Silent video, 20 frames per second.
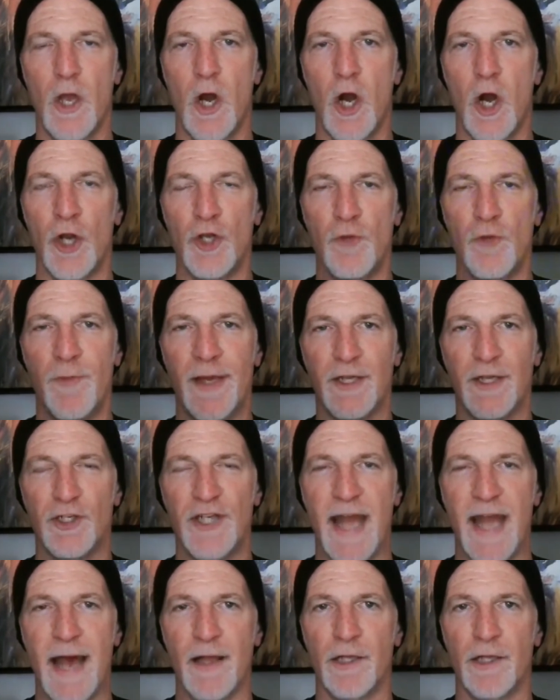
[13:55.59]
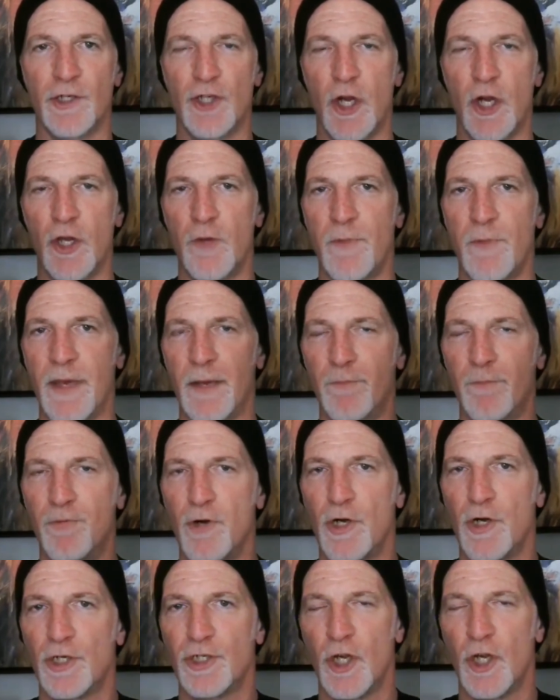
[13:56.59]
Are you being challenged? Are you being
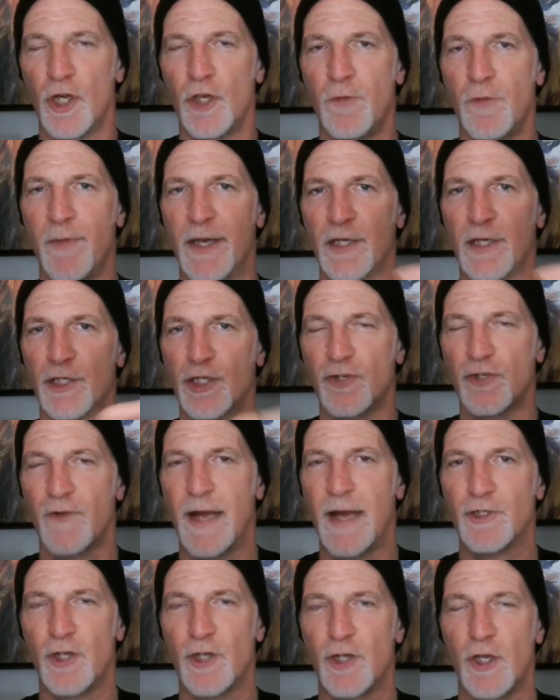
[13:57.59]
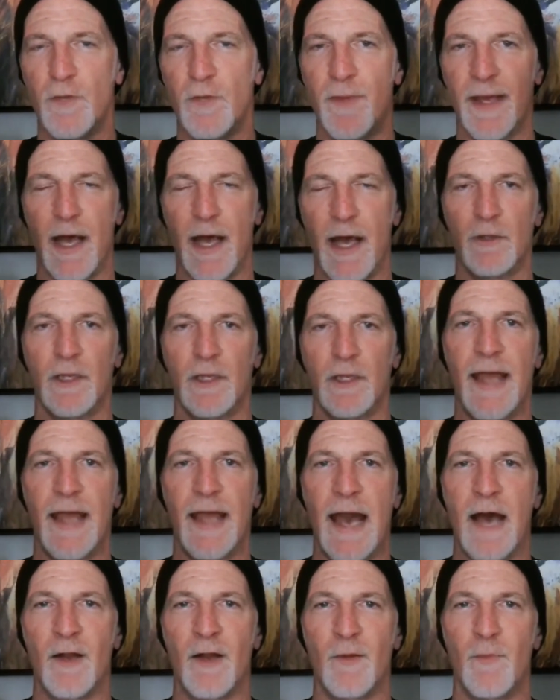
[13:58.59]
pushed? Are you being stretched? Are you being held
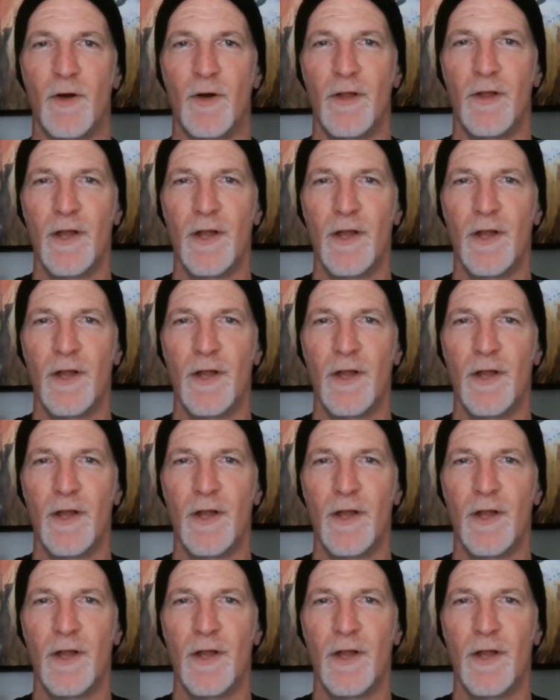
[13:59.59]
accountable?